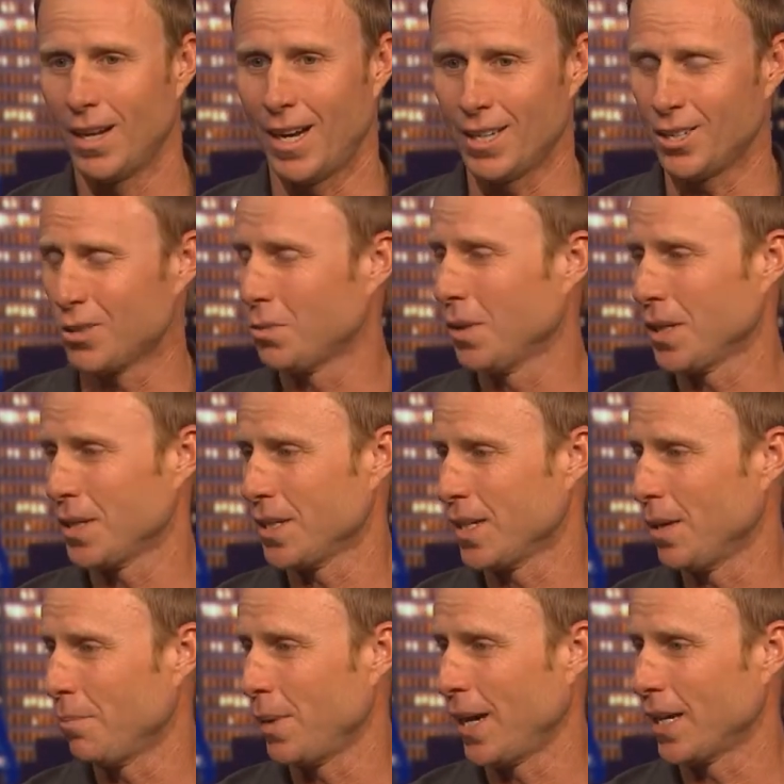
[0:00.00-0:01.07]
I just wanted to
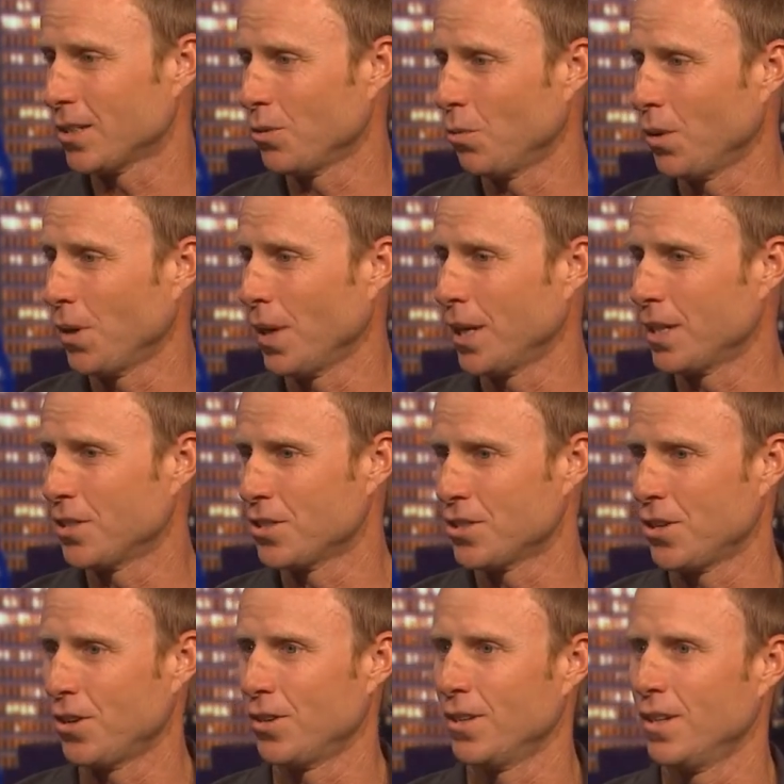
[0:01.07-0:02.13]
get back to where I could
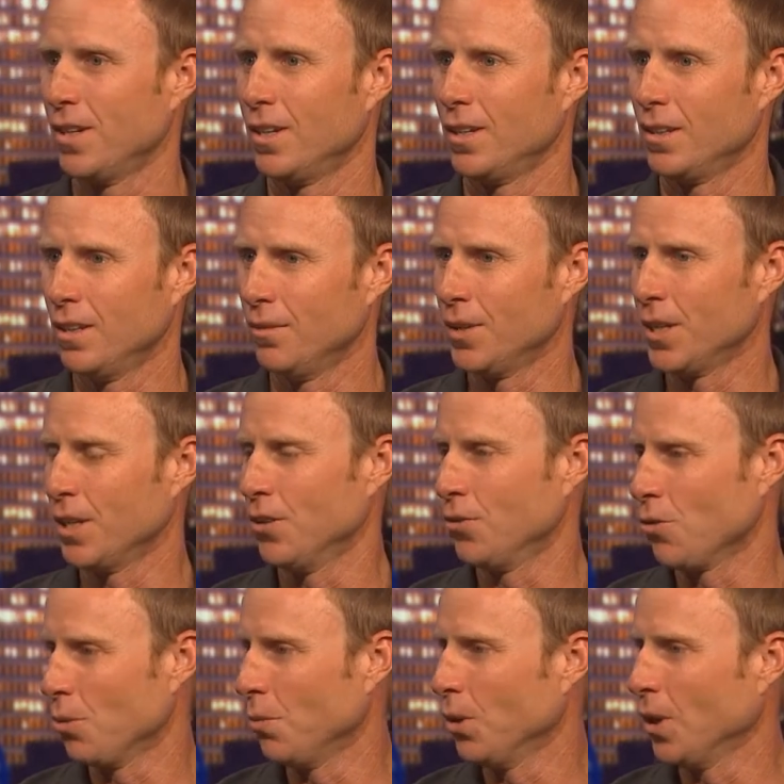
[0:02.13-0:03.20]
start living a
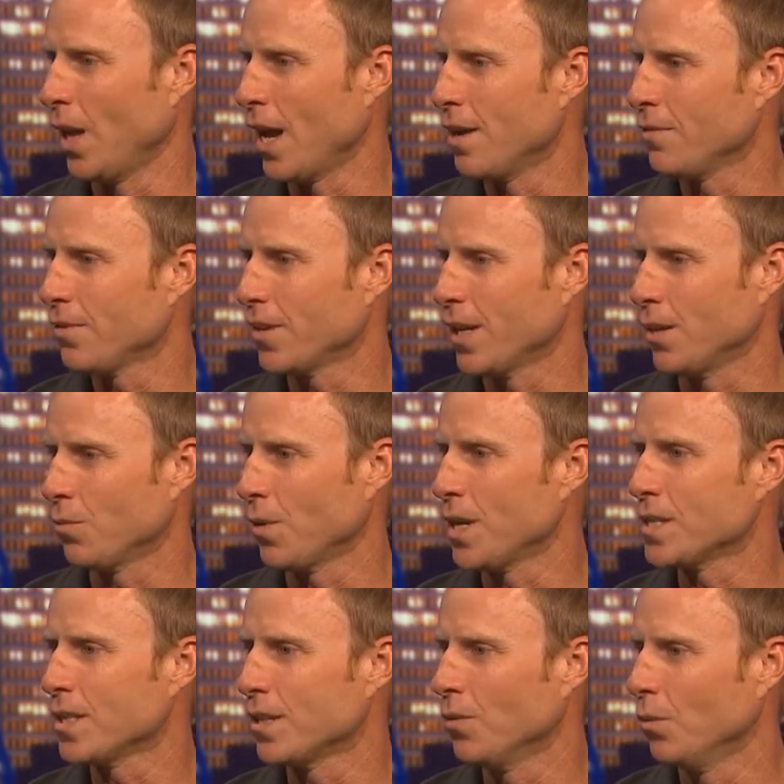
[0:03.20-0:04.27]
normal life. And
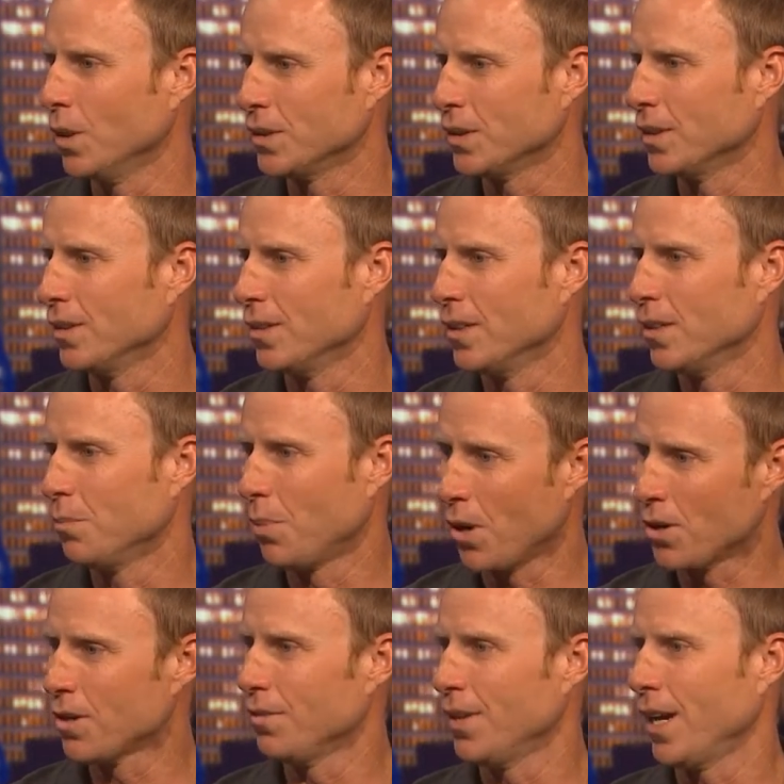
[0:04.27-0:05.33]
racing wasn't
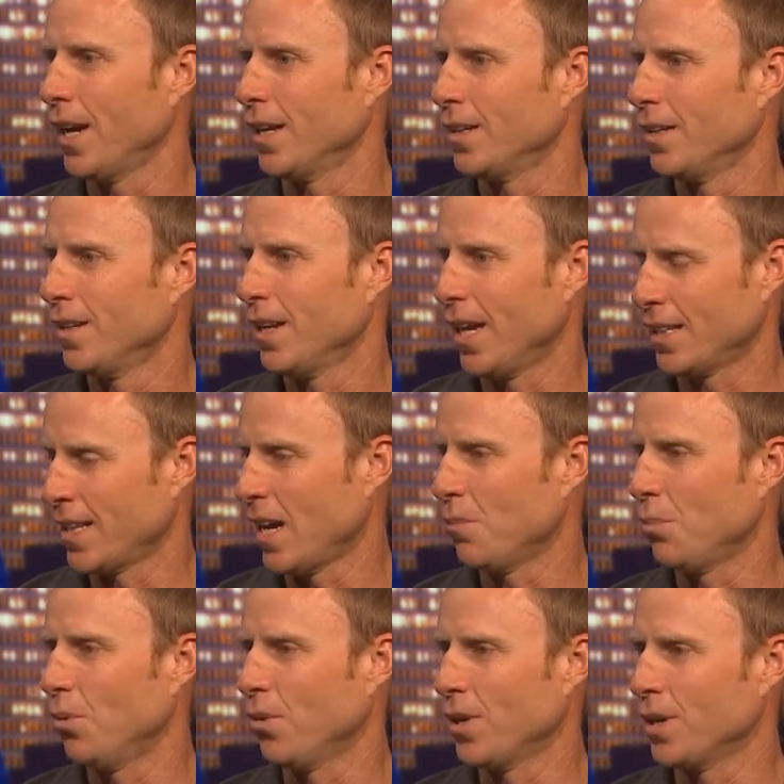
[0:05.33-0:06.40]
part of that at
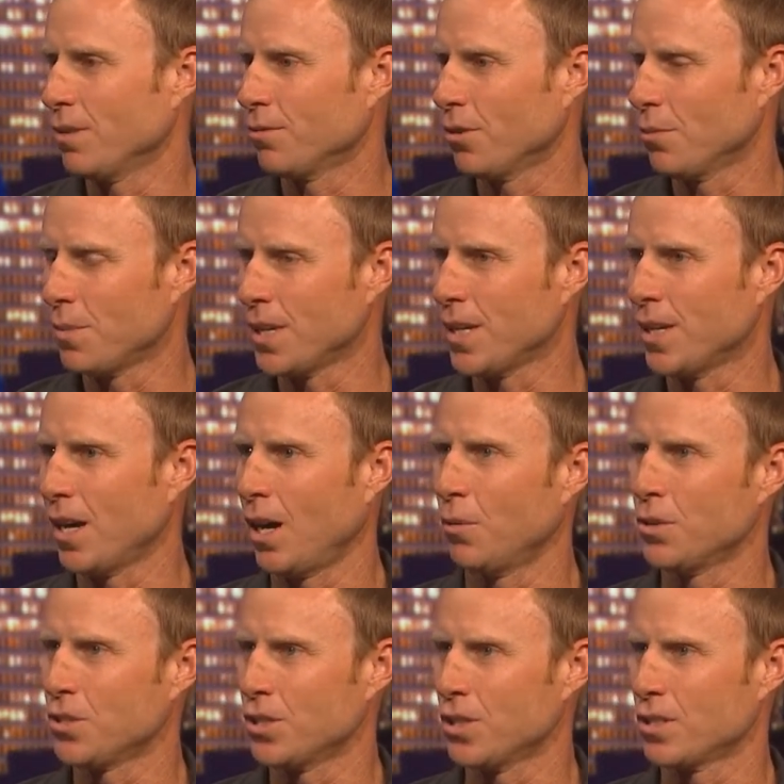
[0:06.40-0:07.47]
that point. For me, I
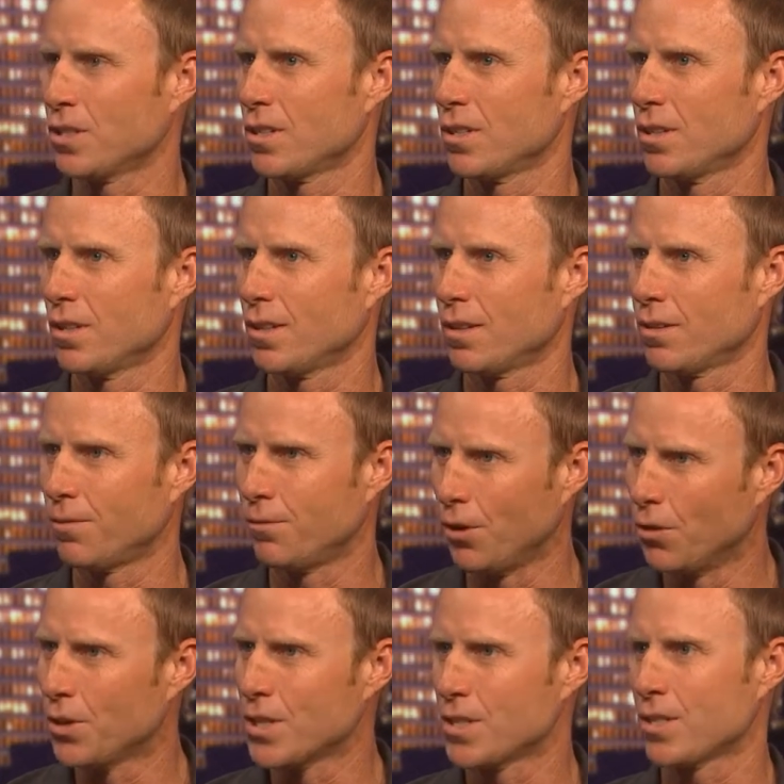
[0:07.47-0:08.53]
was just
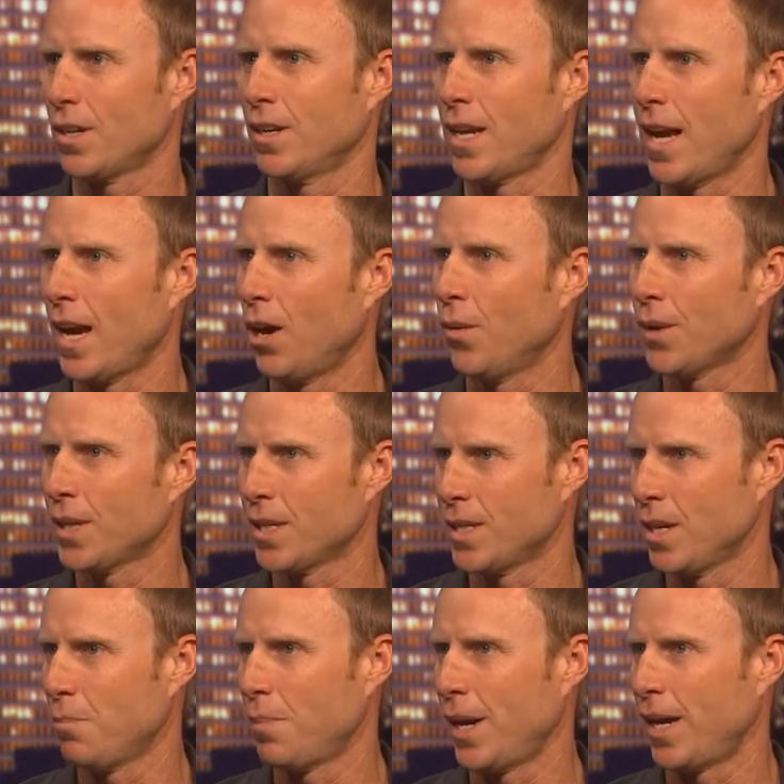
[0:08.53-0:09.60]
focused on how I
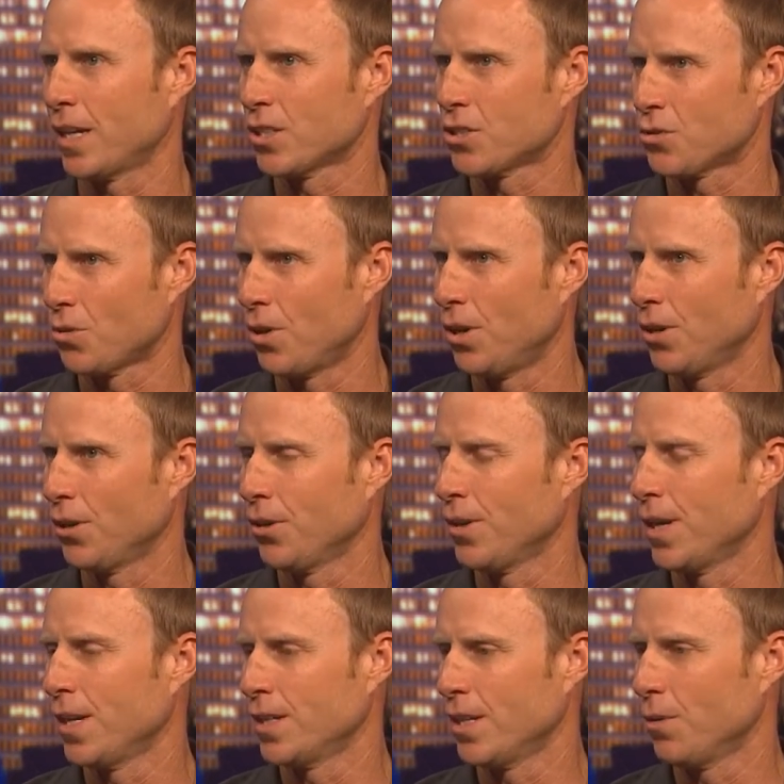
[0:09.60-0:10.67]
could get back stronger
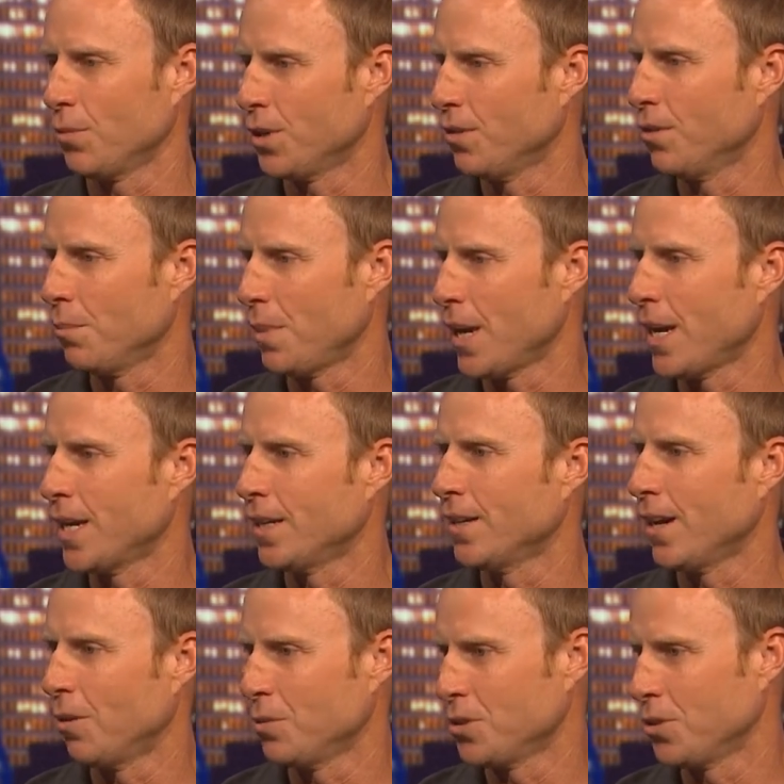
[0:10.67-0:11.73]
and get rid of the
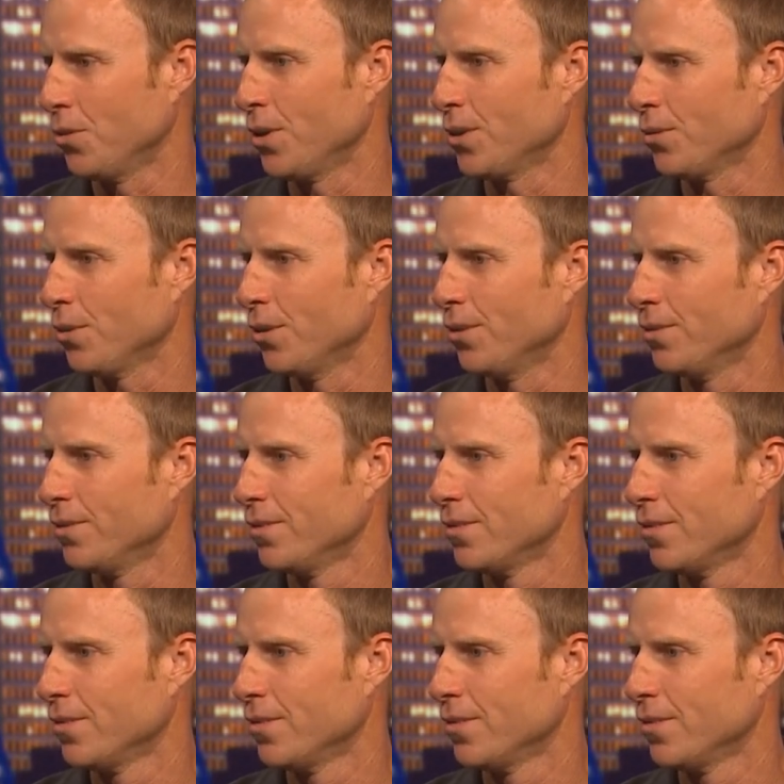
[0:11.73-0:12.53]
pain I was going through.